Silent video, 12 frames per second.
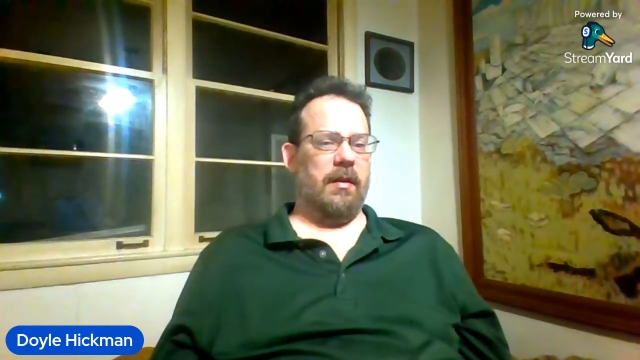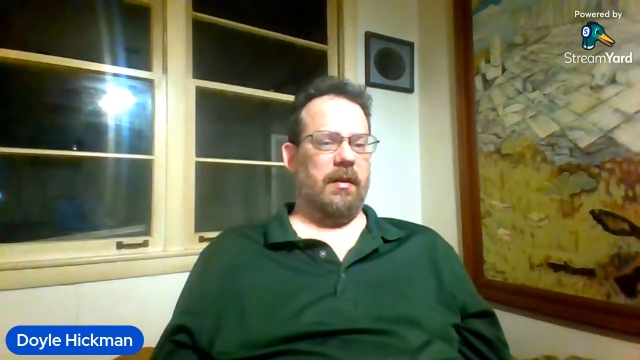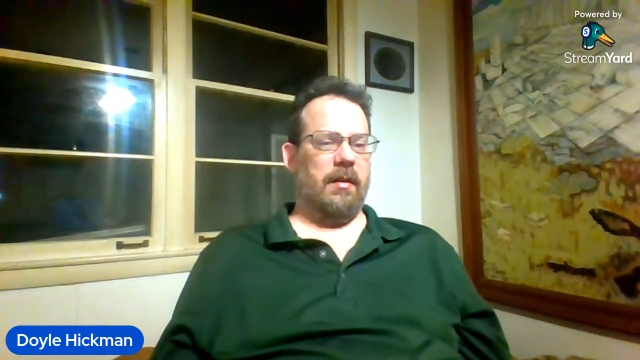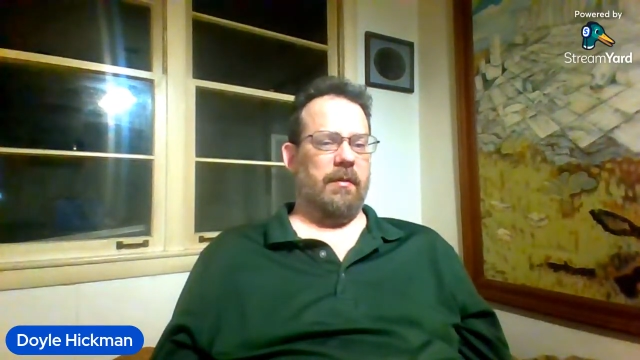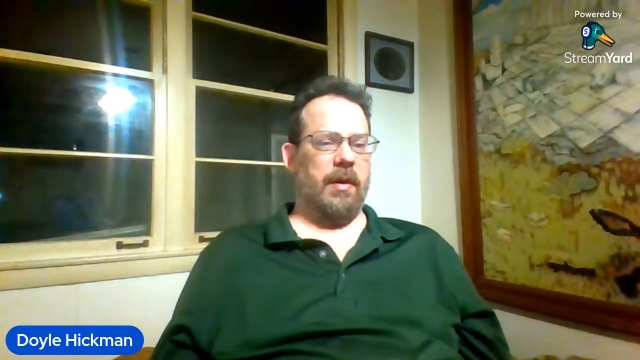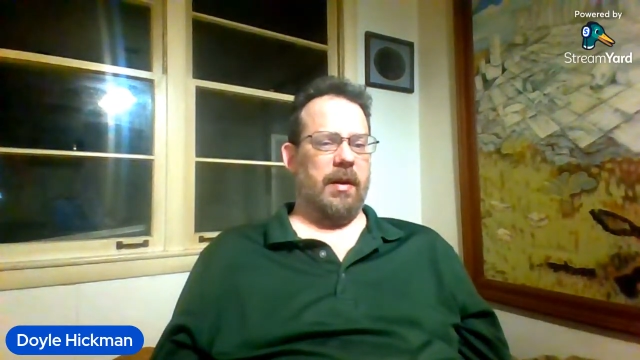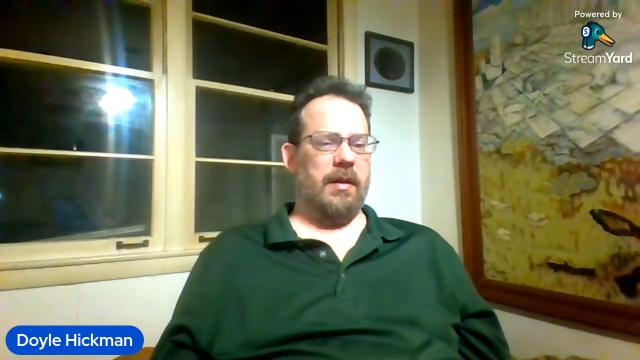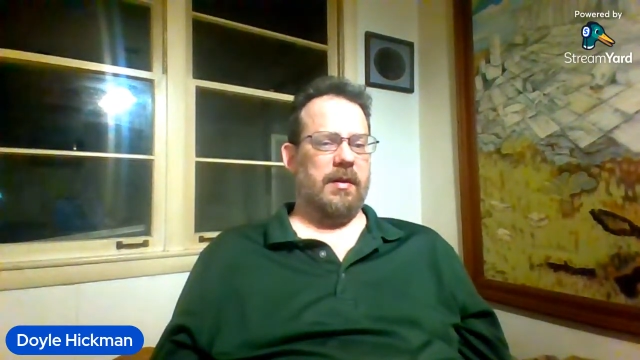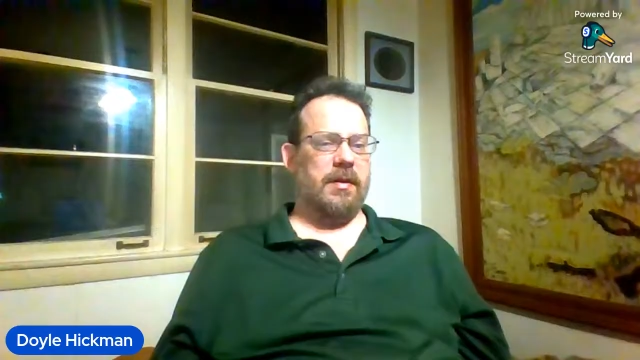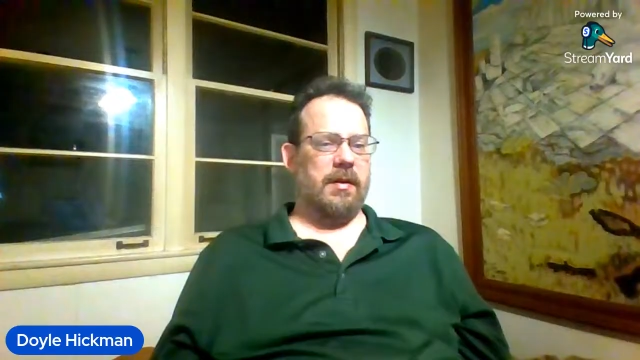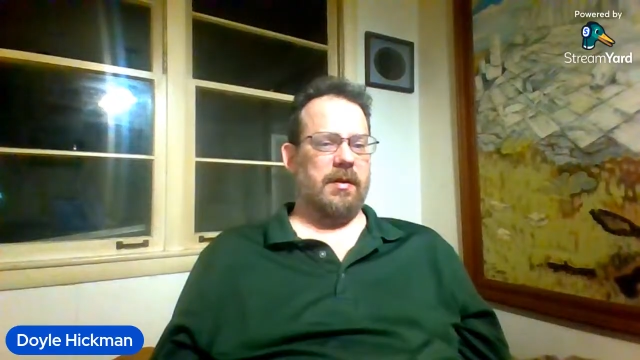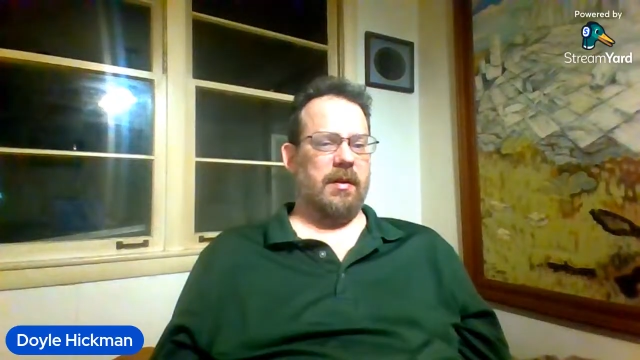the
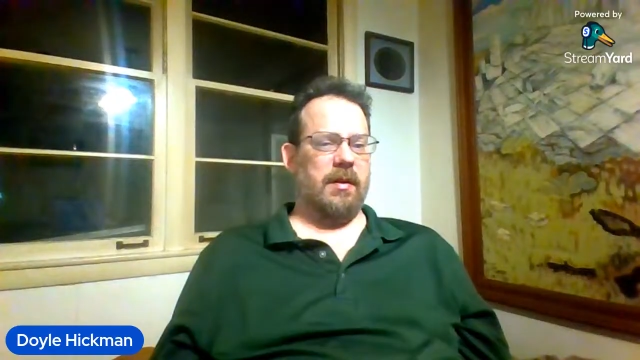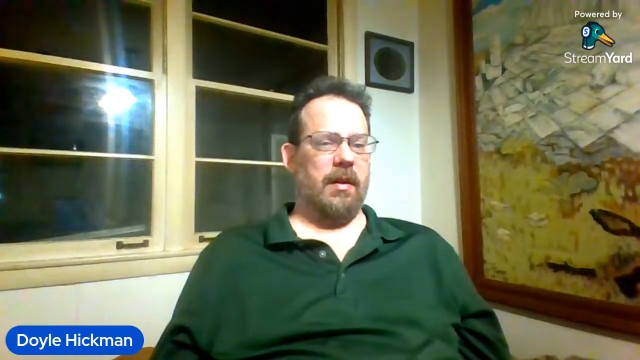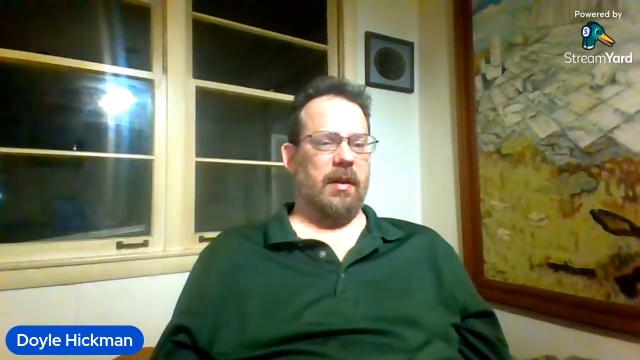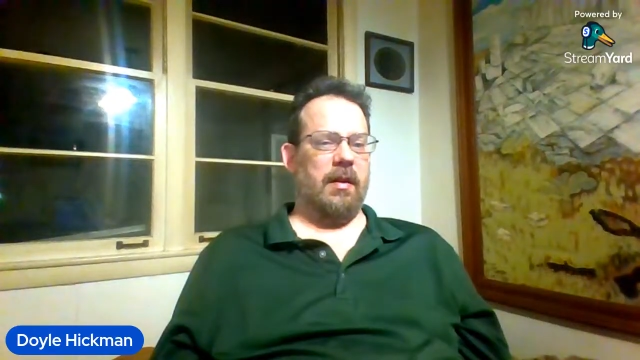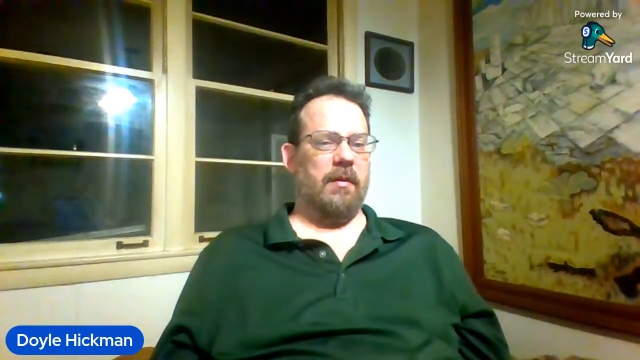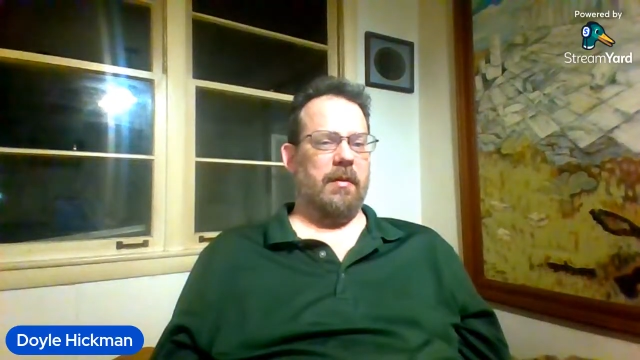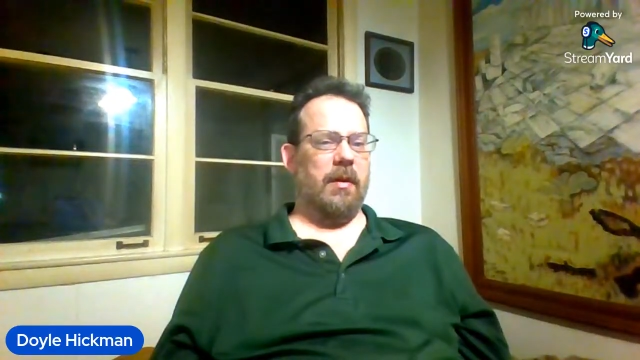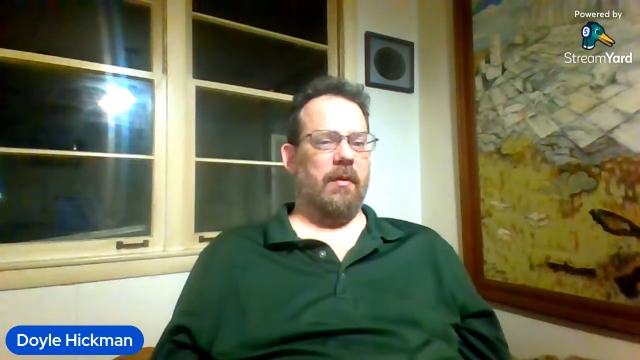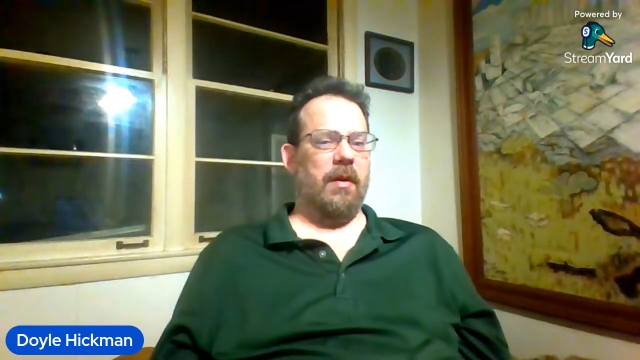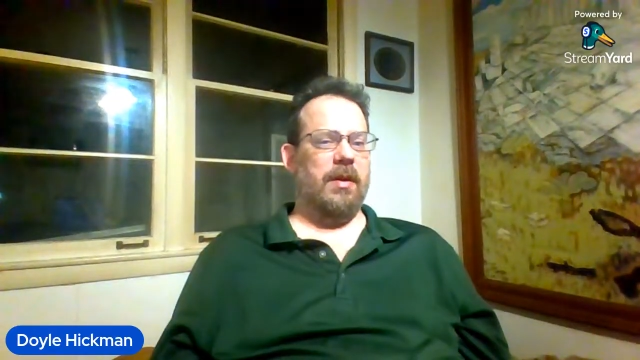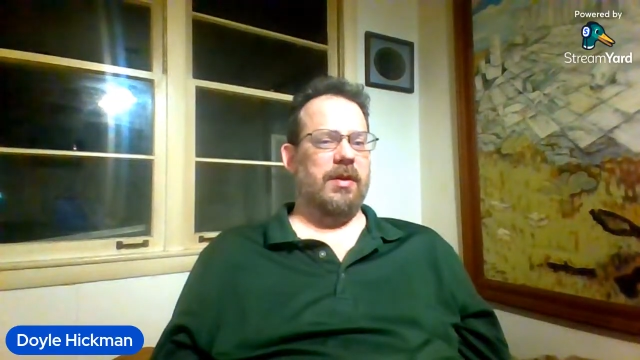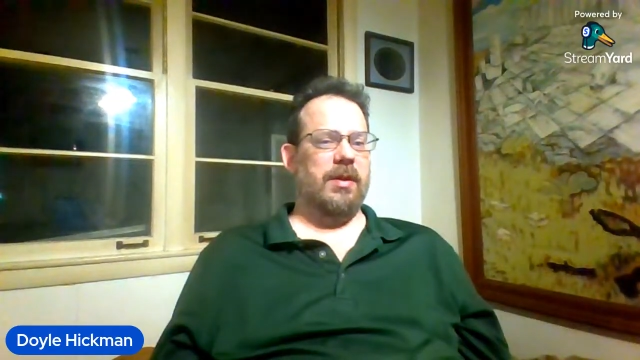piece so that it'll be
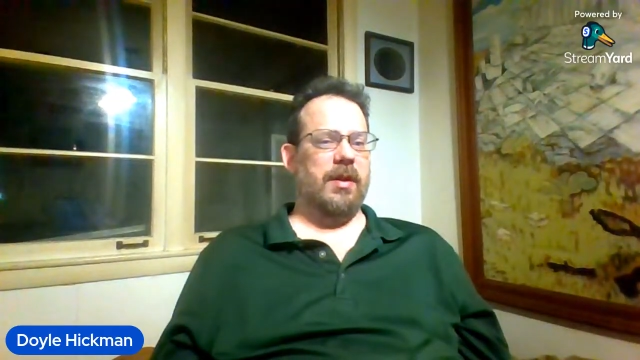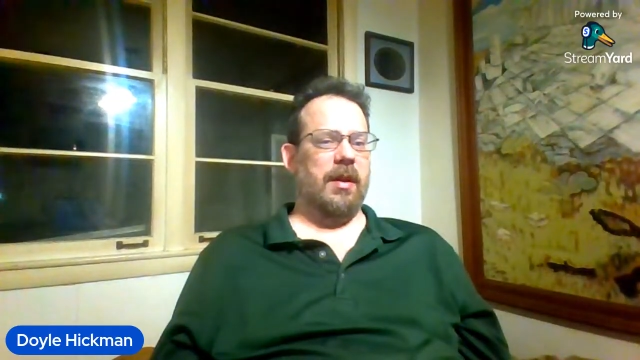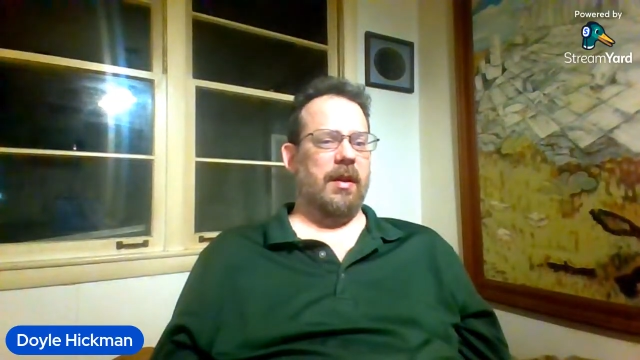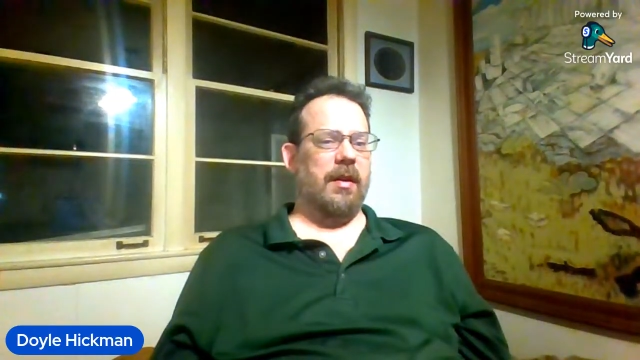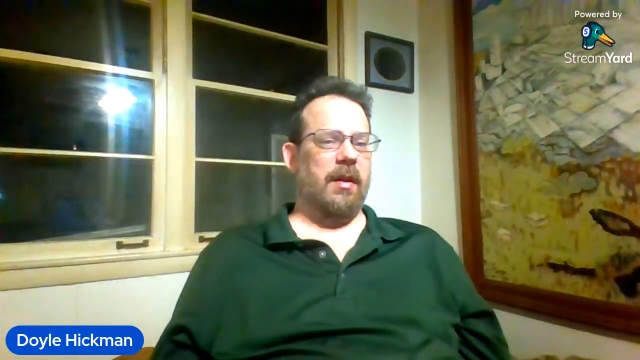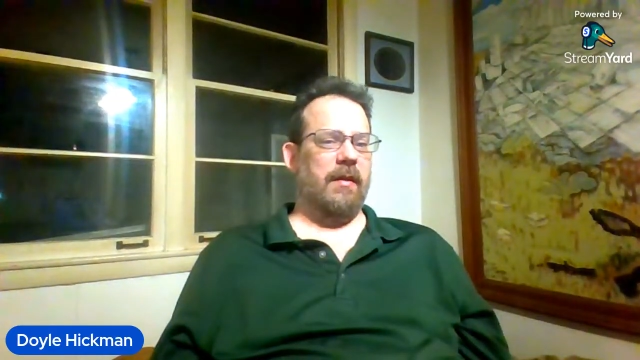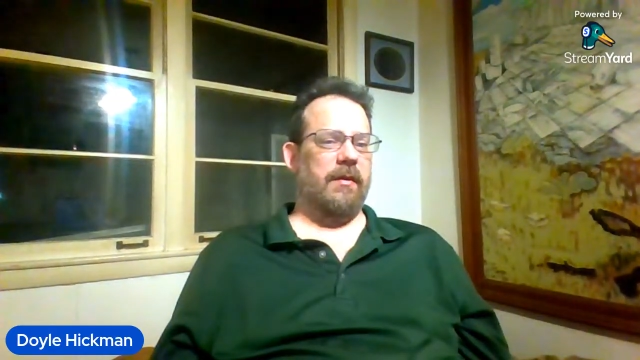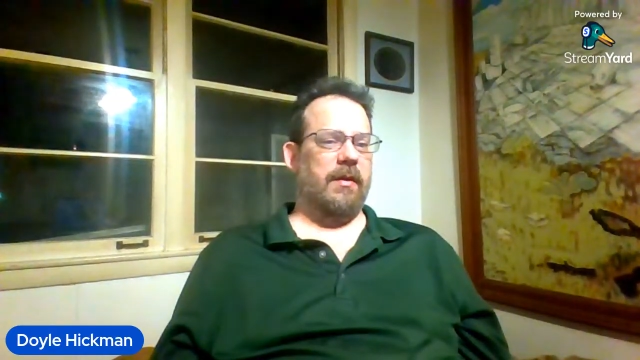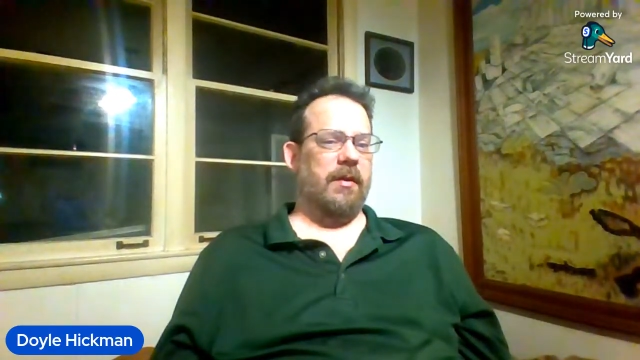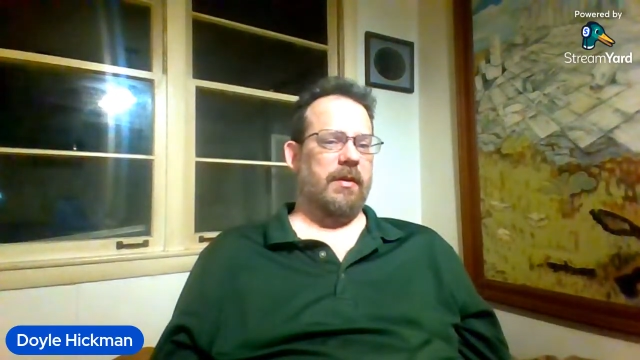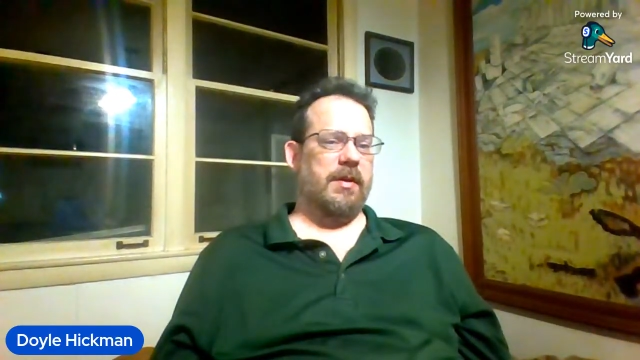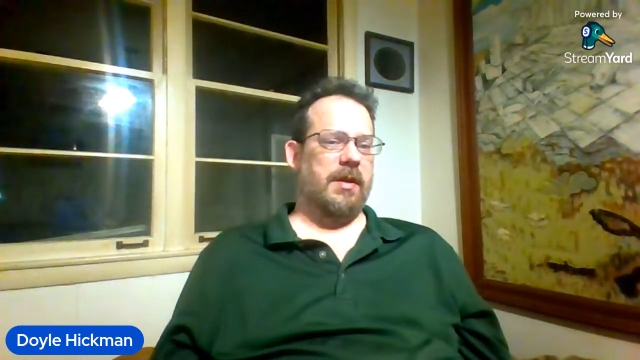rigid enough
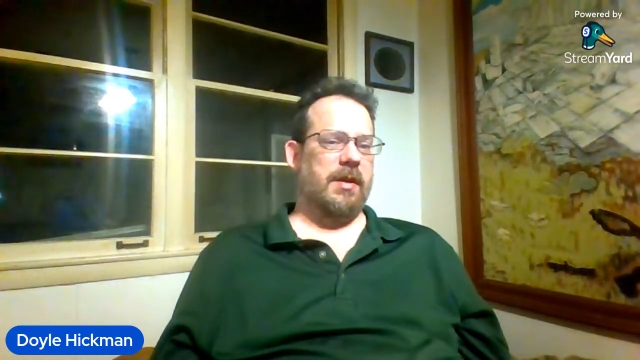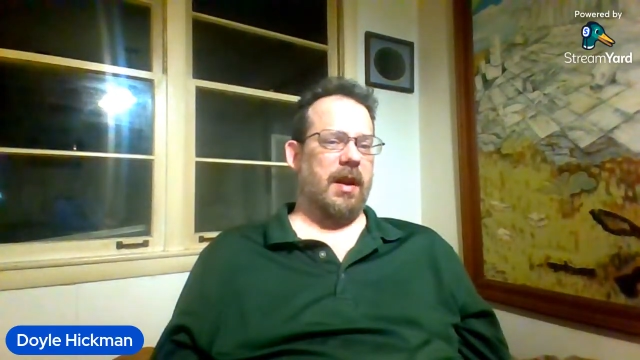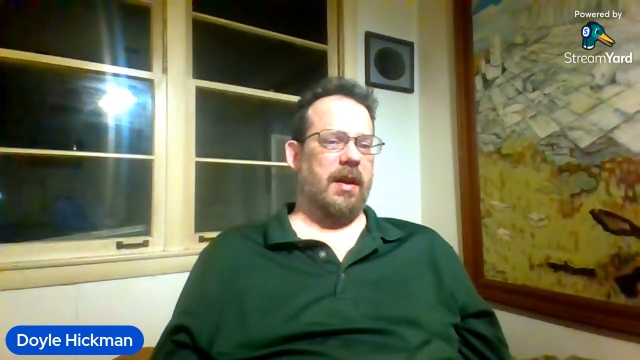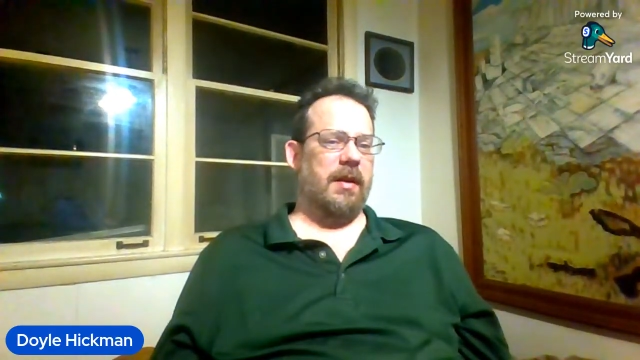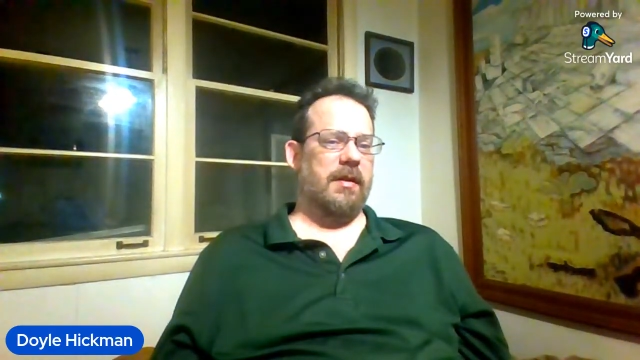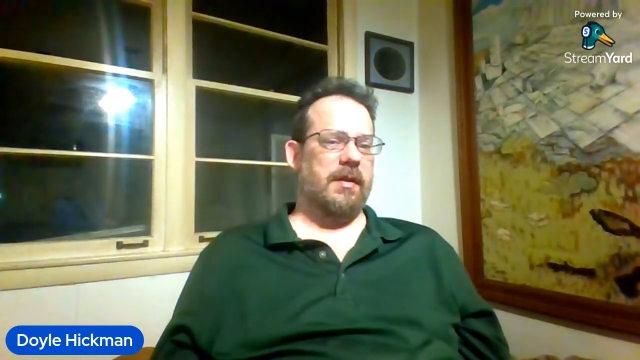to withstand,